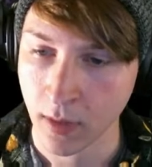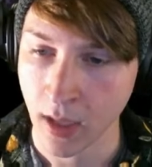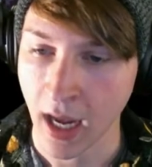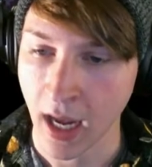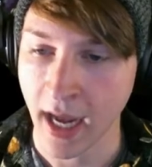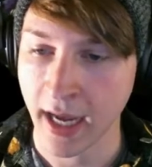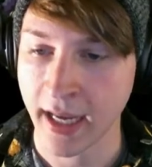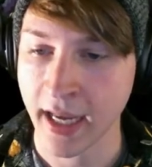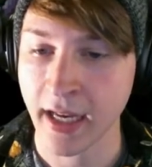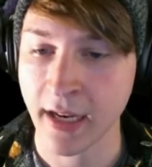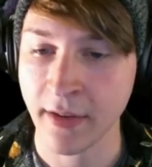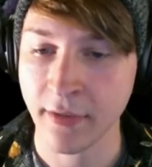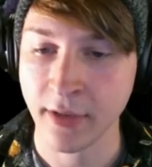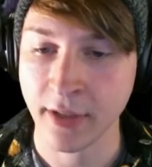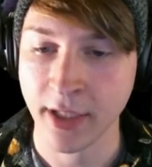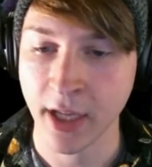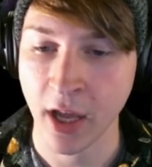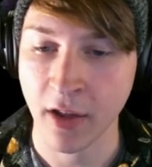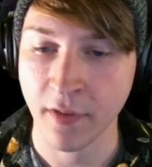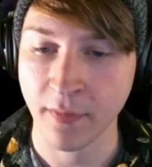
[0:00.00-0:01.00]
I can't even
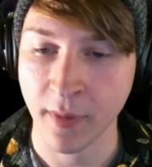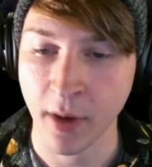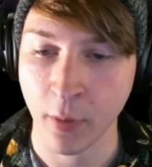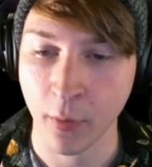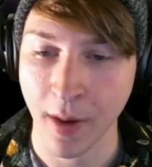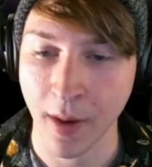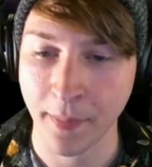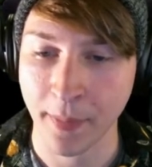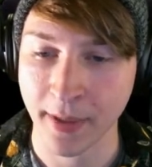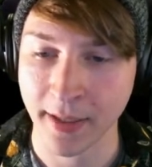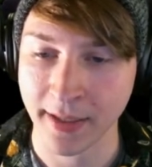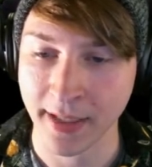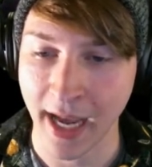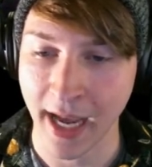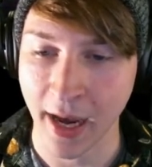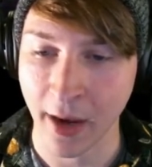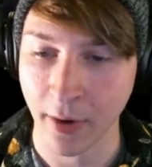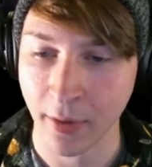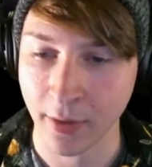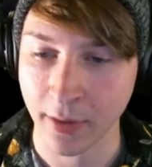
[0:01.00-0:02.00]
tell if my weapon is
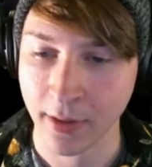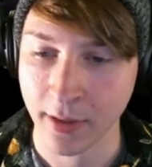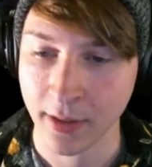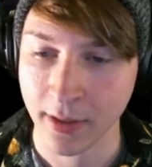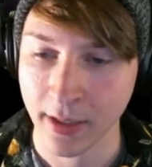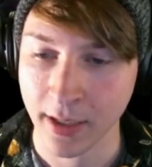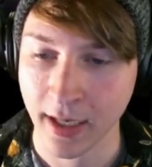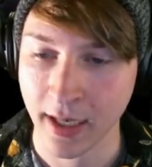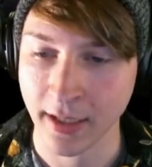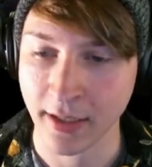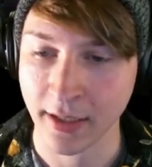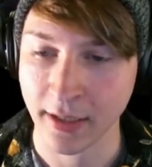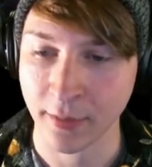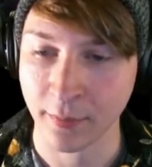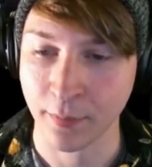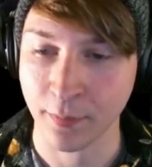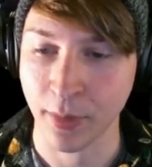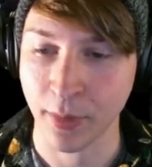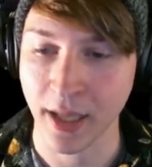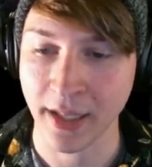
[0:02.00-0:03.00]
out because it
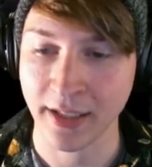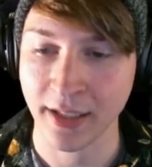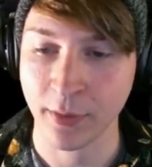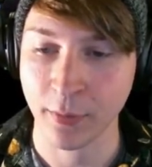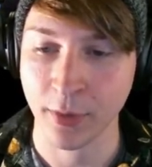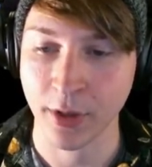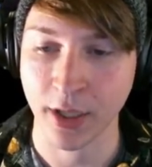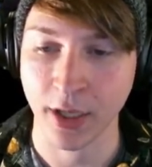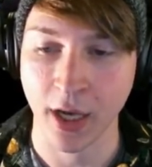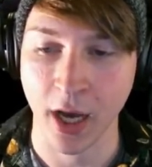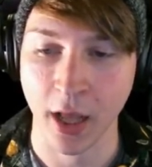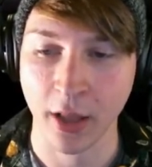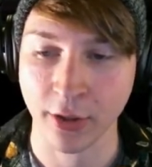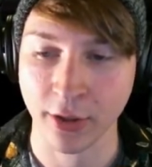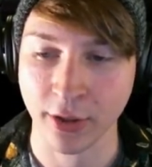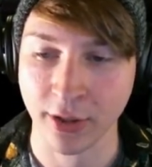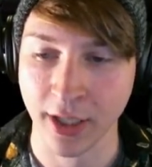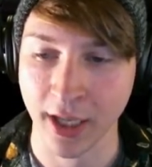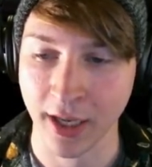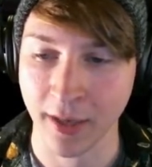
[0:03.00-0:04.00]
blends in with the color
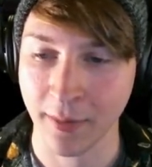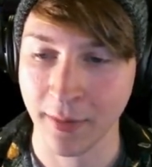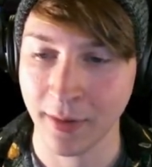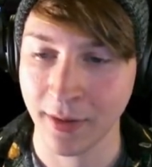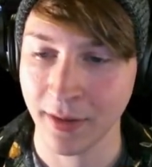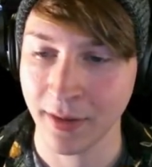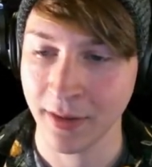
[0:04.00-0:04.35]
scheme.